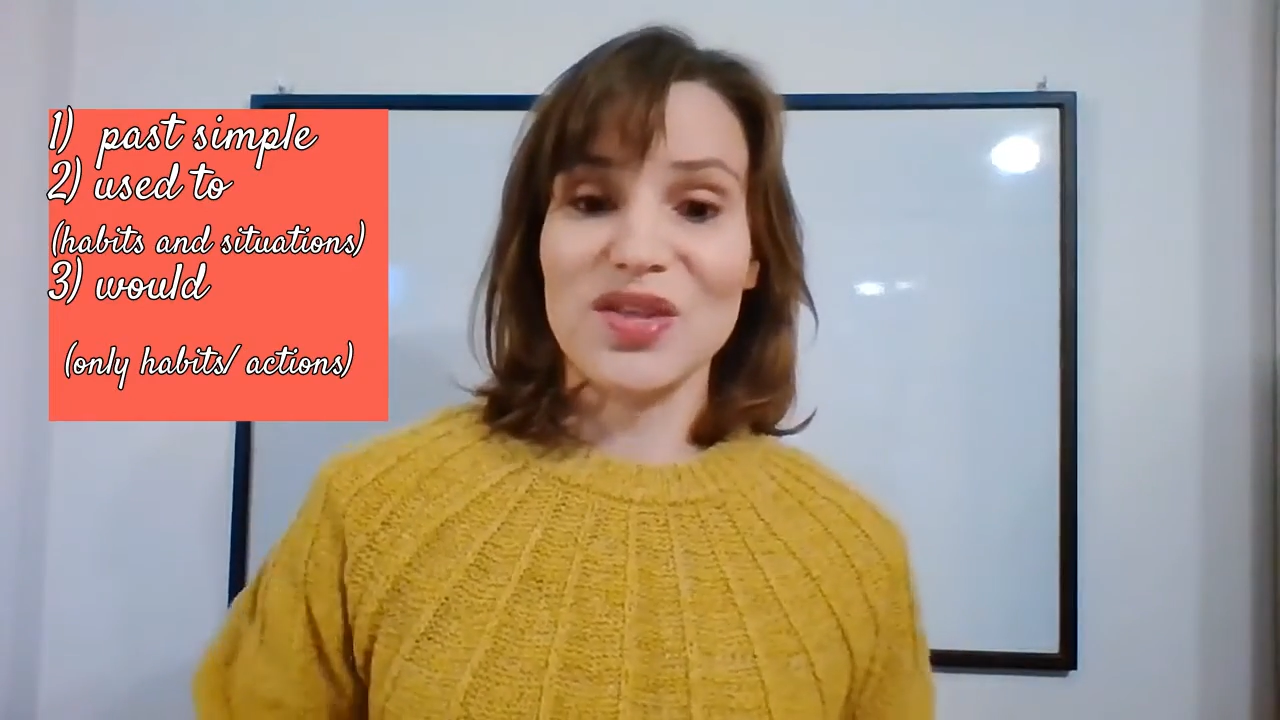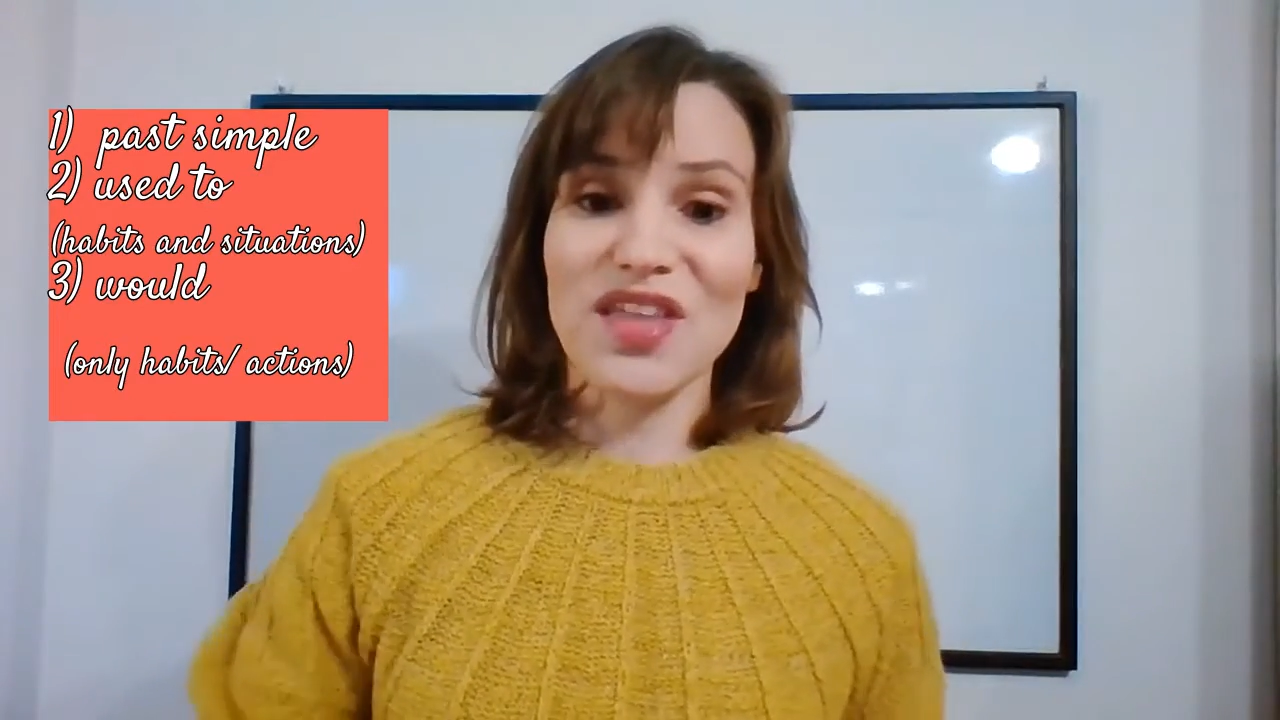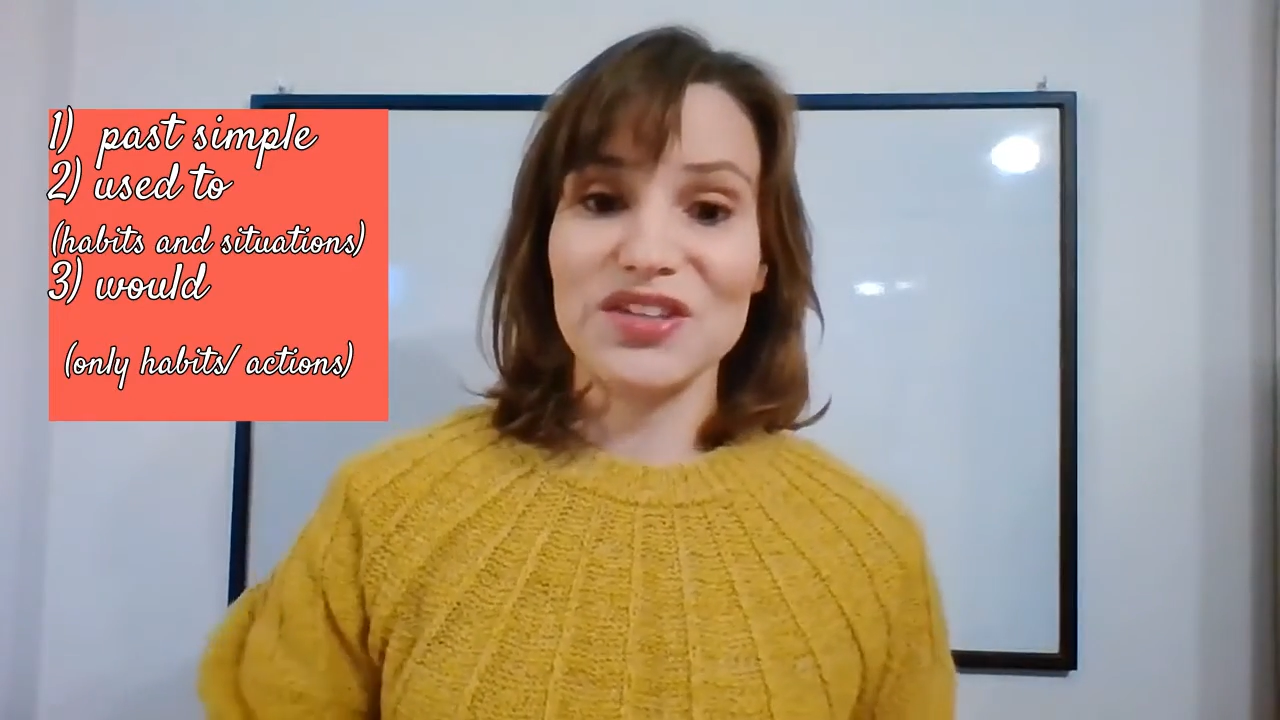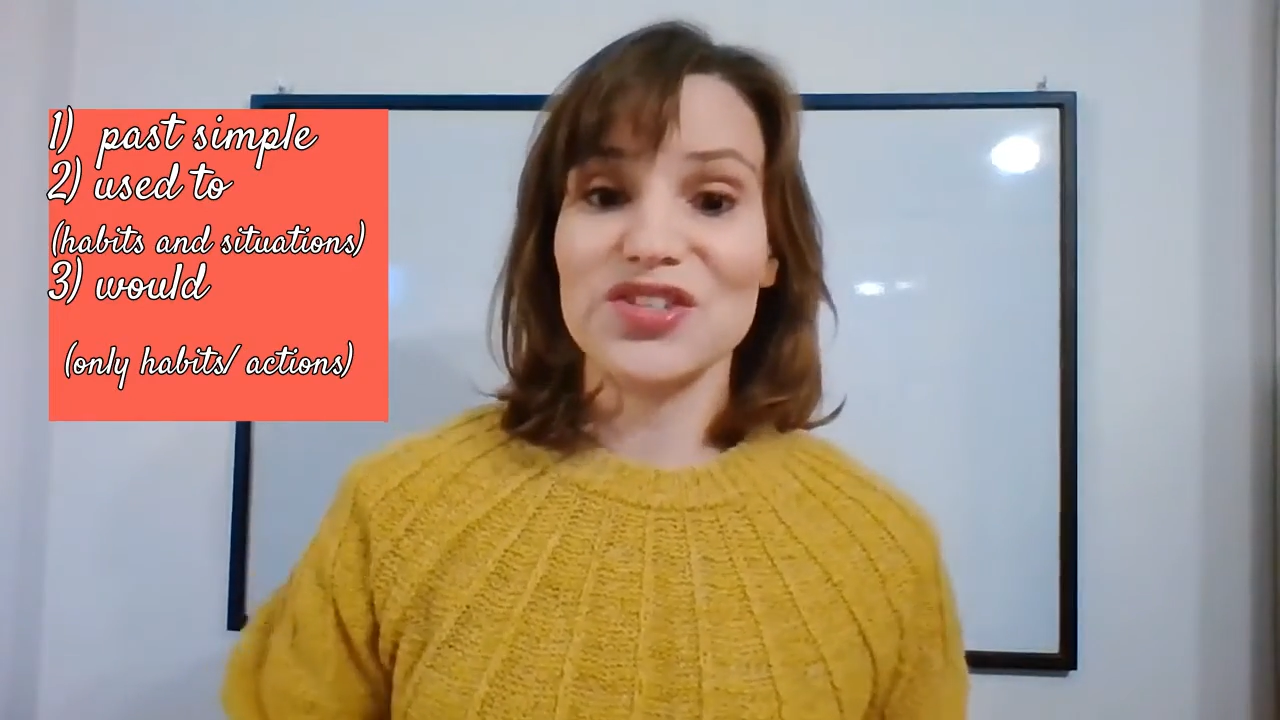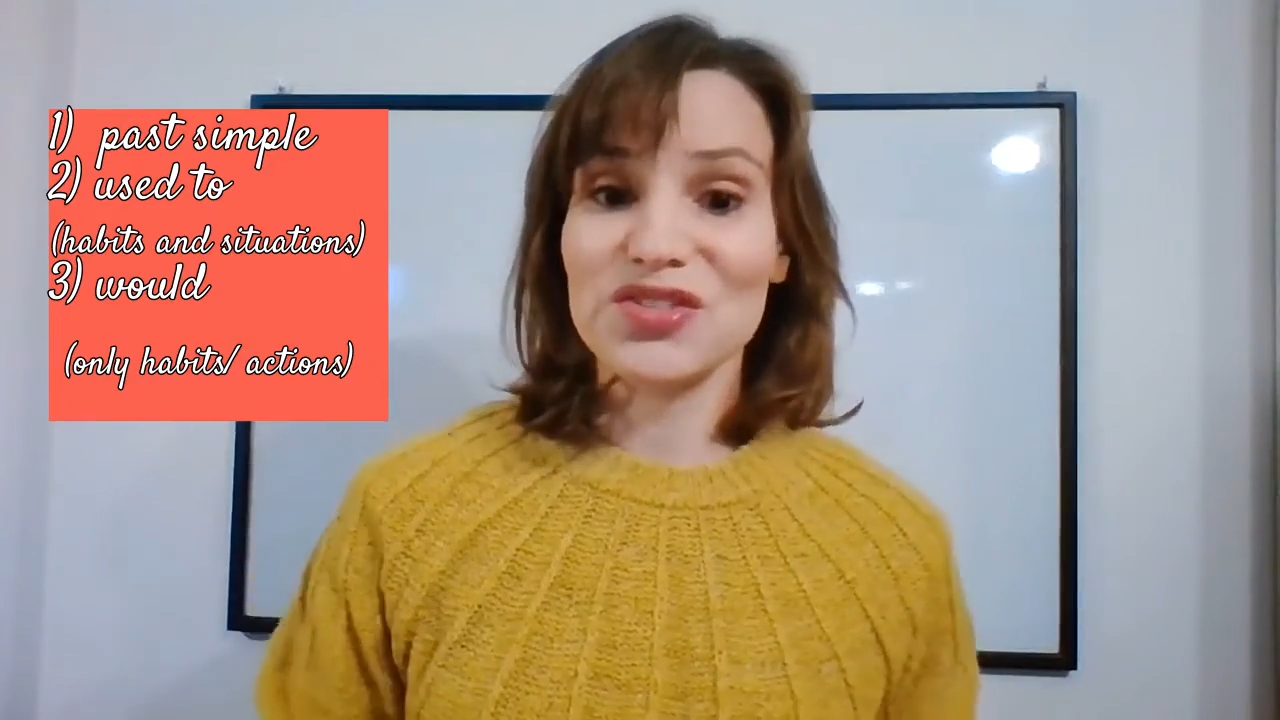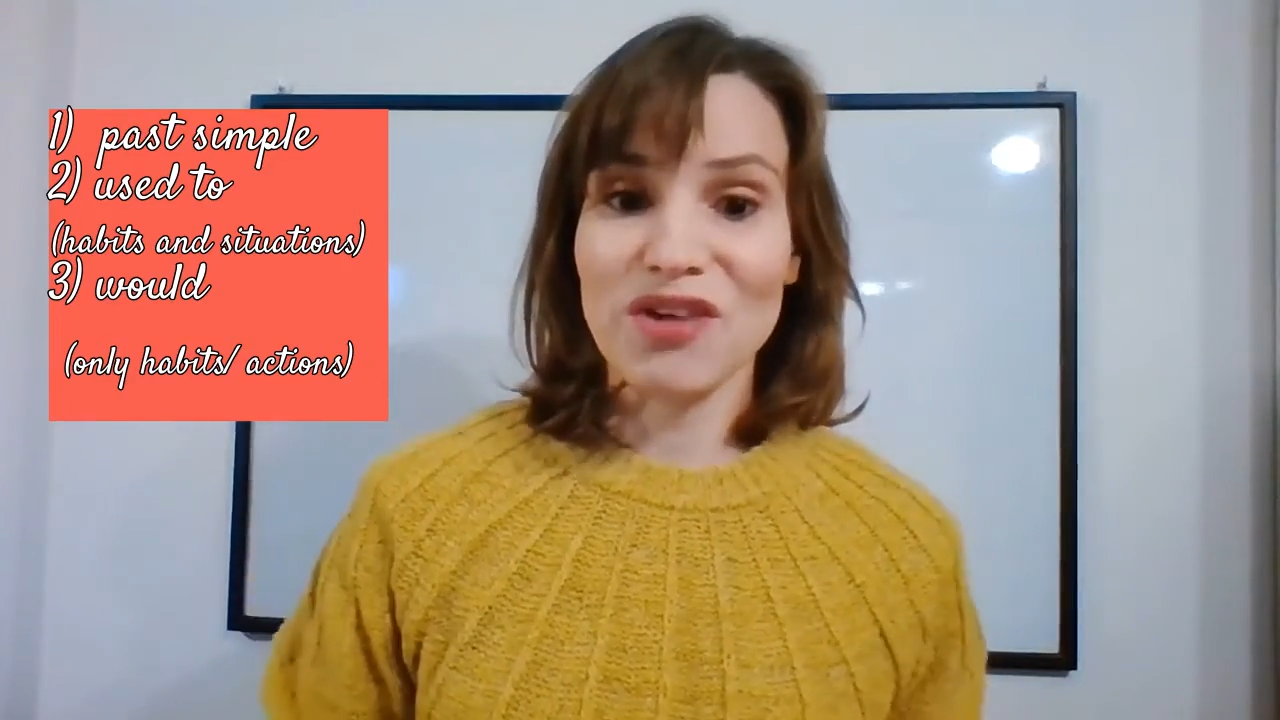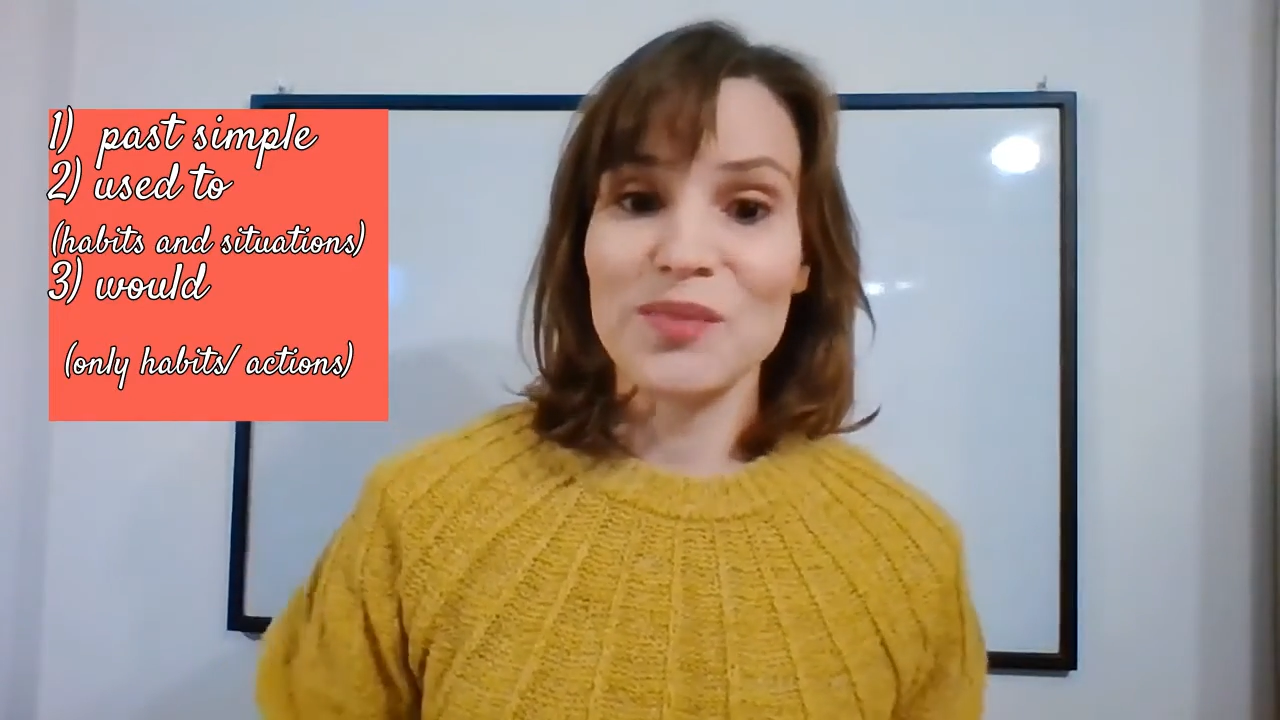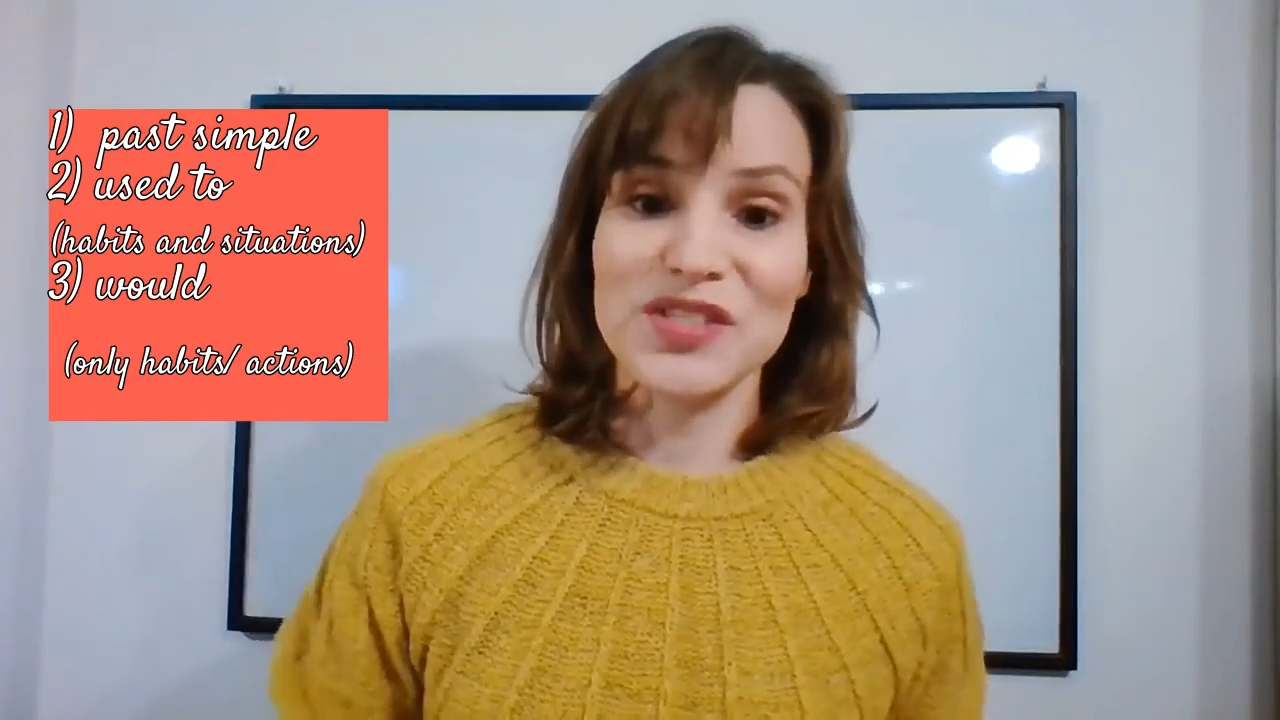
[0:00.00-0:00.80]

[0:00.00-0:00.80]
they describe